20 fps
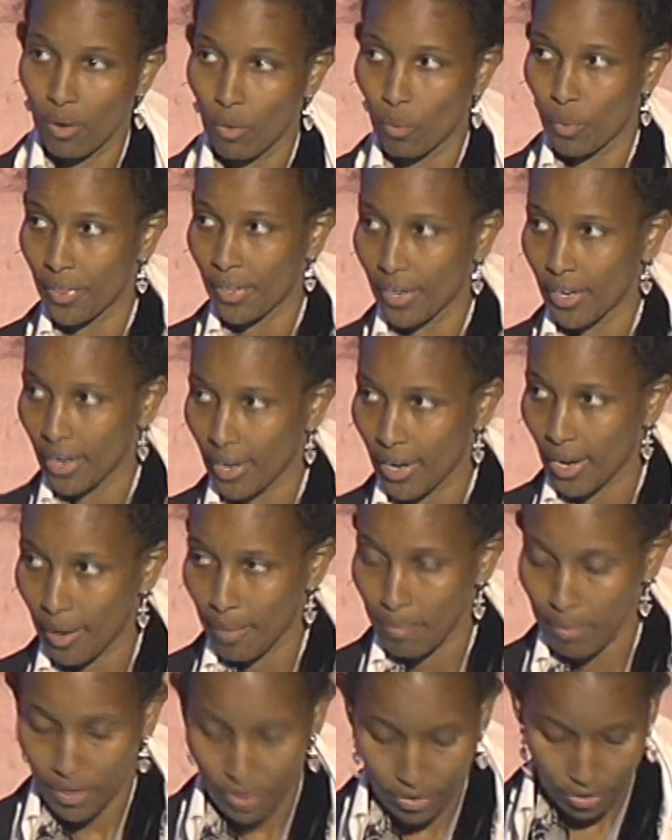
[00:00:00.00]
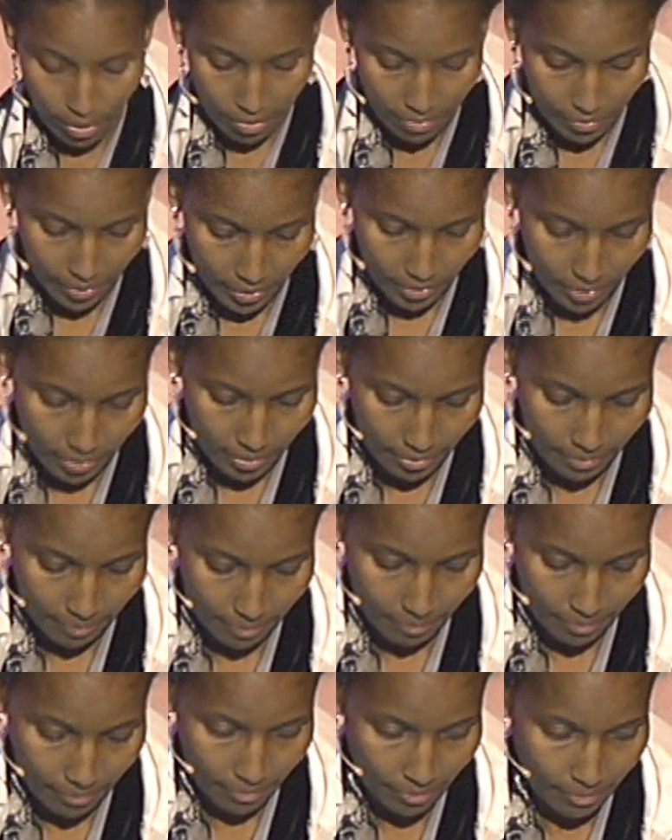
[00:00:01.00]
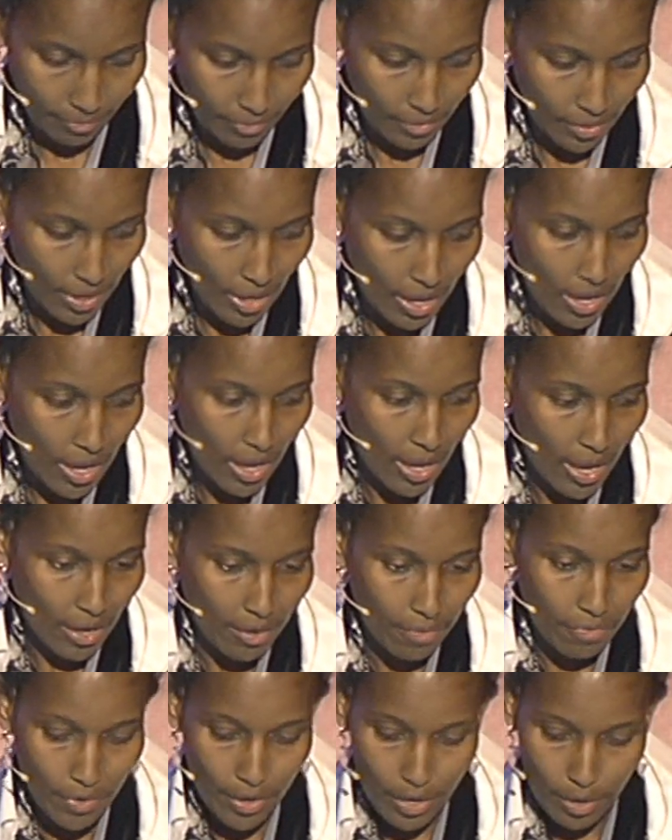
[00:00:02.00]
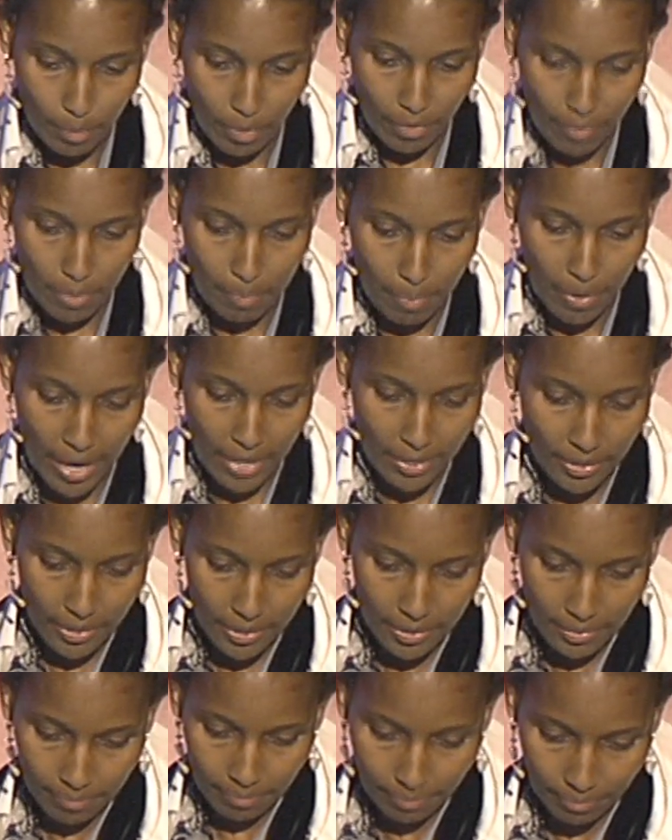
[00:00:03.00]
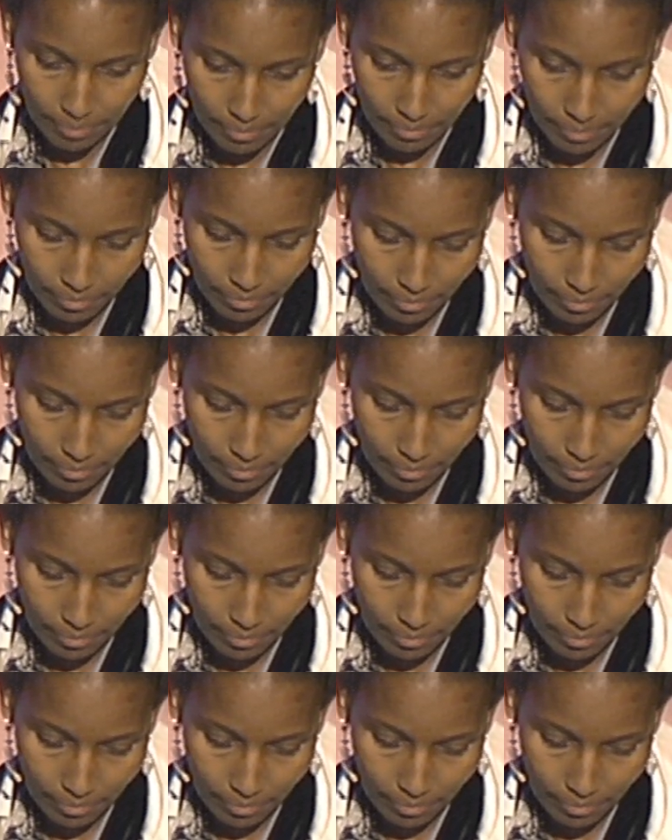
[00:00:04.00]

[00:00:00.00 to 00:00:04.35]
with an incumbent office, and freedom of the press.